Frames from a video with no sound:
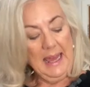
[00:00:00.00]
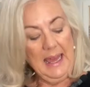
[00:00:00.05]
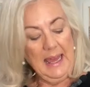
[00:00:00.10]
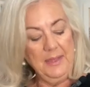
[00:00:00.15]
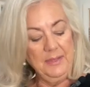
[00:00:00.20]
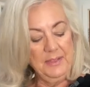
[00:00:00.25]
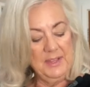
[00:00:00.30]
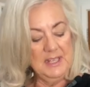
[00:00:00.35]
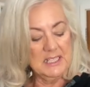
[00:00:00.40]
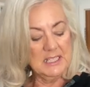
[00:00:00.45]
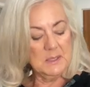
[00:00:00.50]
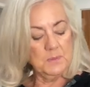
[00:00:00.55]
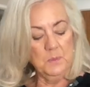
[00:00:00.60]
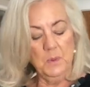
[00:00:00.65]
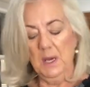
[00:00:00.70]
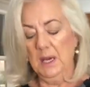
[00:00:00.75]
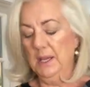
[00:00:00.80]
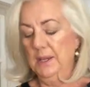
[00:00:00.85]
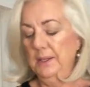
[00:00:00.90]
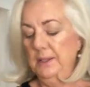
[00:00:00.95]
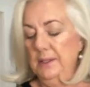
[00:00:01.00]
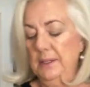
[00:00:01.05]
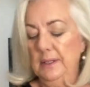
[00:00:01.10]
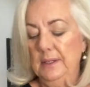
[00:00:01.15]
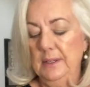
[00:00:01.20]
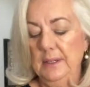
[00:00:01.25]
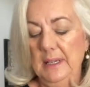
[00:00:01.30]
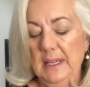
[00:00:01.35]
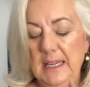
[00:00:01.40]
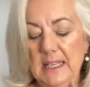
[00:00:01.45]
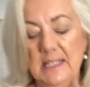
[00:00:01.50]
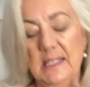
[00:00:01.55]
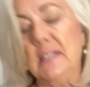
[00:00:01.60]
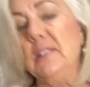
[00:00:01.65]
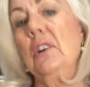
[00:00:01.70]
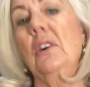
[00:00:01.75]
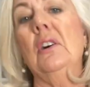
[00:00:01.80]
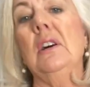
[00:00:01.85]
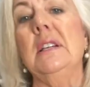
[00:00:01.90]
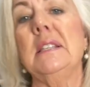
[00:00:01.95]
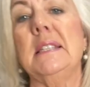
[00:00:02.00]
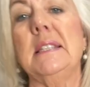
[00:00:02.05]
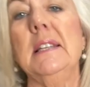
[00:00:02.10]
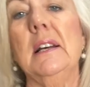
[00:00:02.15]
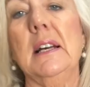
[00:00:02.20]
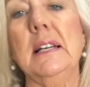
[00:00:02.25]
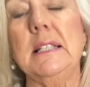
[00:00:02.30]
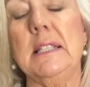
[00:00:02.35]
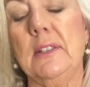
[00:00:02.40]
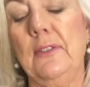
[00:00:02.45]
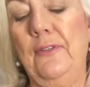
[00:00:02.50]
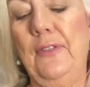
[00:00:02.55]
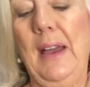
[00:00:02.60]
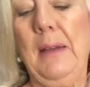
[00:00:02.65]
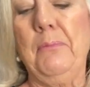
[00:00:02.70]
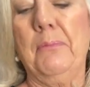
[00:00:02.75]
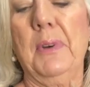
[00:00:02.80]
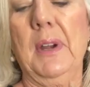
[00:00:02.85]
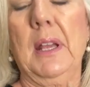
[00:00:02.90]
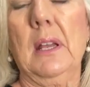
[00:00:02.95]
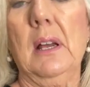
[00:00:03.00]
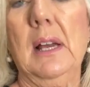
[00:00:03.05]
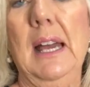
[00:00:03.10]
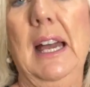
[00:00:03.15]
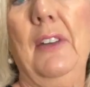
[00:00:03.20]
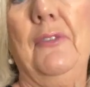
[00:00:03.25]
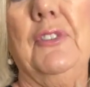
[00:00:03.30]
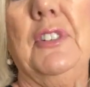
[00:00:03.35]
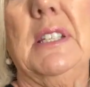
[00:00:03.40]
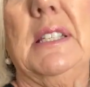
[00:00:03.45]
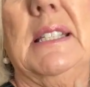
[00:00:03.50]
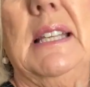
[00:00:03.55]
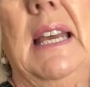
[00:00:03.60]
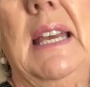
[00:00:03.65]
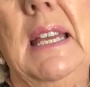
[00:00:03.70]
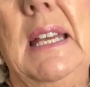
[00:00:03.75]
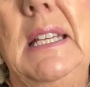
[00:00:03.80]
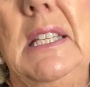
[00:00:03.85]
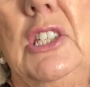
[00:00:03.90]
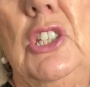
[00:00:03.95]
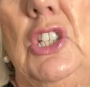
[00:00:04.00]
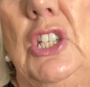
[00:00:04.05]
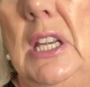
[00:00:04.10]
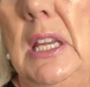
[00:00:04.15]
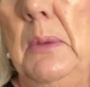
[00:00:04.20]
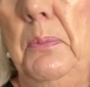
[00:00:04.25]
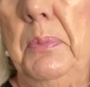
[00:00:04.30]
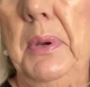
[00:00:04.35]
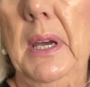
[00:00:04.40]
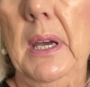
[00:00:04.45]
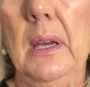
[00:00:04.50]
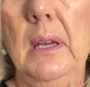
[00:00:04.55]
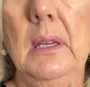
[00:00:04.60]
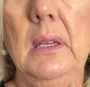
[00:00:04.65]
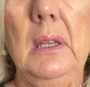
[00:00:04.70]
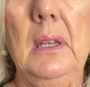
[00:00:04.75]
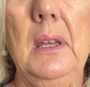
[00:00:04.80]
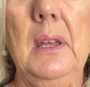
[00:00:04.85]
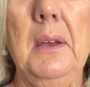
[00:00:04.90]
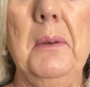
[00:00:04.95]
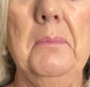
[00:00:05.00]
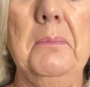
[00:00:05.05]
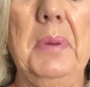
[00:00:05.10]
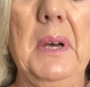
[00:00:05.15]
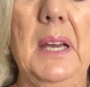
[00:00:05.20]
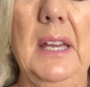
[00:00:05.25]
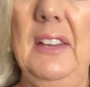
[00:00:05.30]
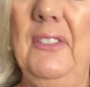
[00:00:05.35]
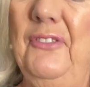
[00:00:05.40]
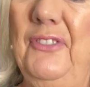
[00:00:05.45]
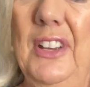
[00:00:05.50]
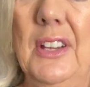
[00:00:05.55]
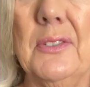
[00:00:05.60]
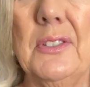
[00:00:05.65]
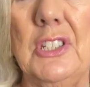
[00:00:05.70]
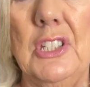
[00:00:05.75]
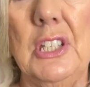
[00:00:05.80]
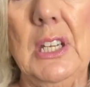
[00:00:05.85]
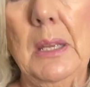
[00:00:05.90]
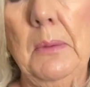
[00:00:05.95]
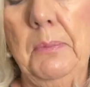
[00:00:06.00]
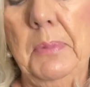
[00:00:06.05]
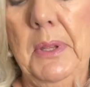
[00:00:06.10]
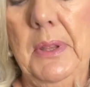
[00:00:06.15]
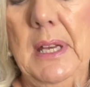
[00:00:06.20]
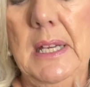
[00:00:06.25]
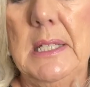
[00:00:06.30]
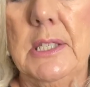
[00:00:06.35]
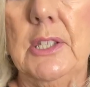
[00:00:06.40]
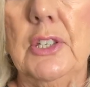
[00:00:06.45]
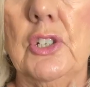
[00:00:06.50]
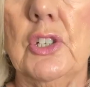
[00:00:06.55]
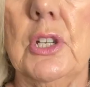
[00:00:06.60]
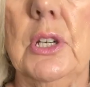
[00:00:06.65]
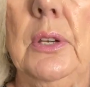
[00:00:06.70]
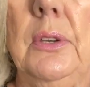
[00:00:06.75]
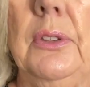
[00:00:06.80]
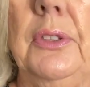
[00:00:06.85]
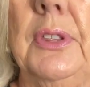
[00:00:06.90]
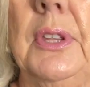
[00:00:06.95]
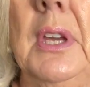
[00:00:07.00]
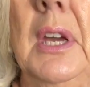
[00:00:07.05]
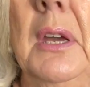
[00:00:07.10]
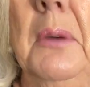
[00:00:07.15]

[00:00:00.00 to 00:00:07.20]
And this one is not as nice a fabric, I have to say. It is cheaper, but it feels cheaper, that's the truth.